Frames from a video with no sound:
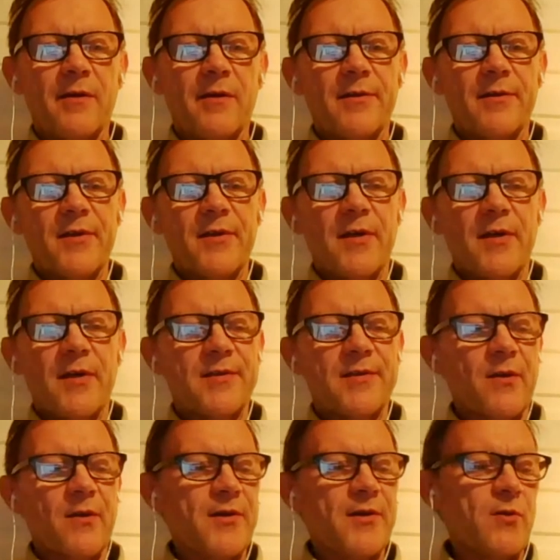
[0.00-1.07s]

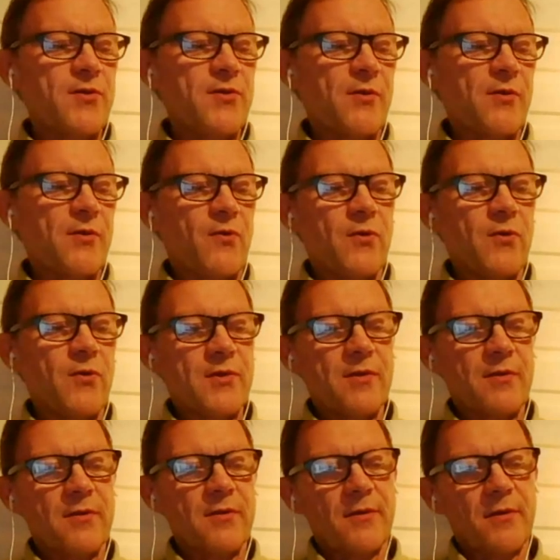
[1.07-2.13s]
it's also, of course,
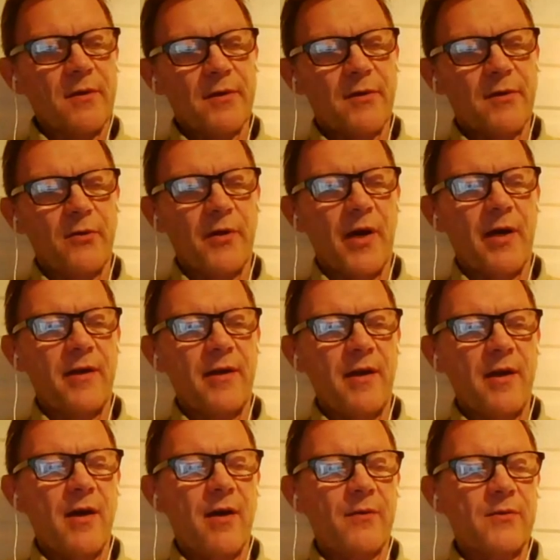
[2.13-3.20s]
a good
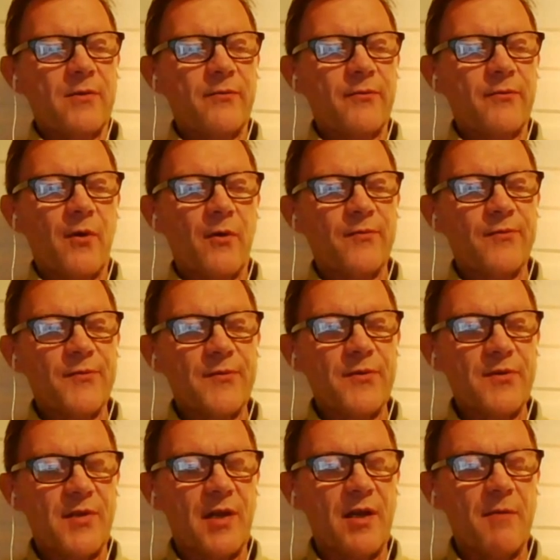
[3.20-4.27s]
idea out of
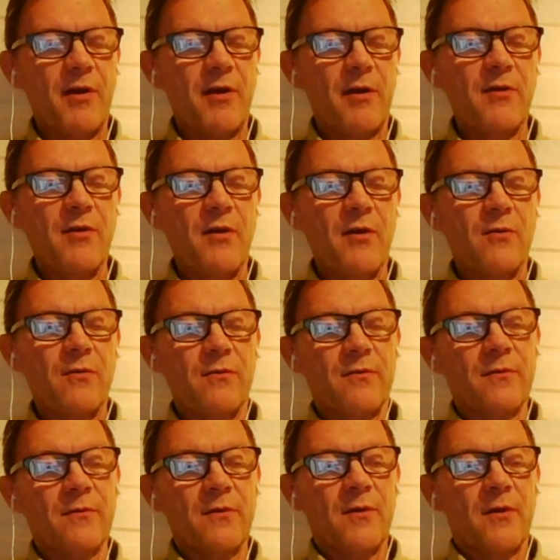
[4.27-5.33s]
sustainability
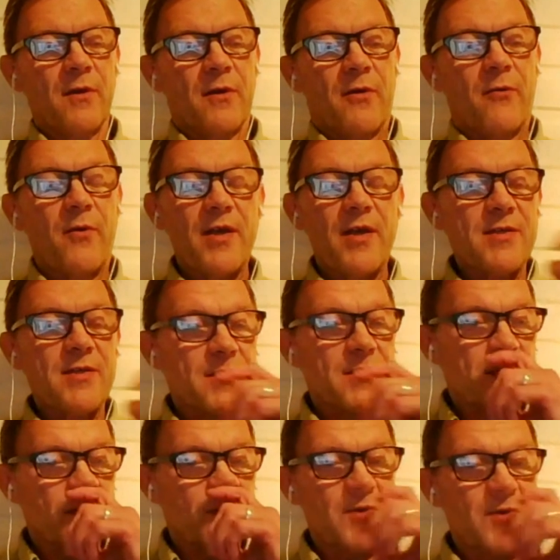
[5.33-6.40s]

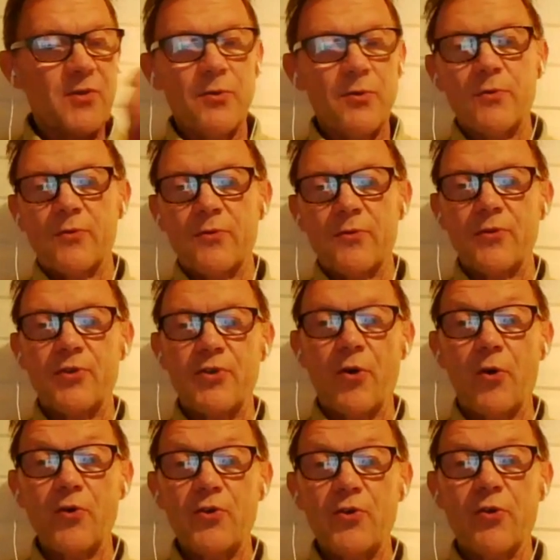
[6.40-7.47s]
reasons to join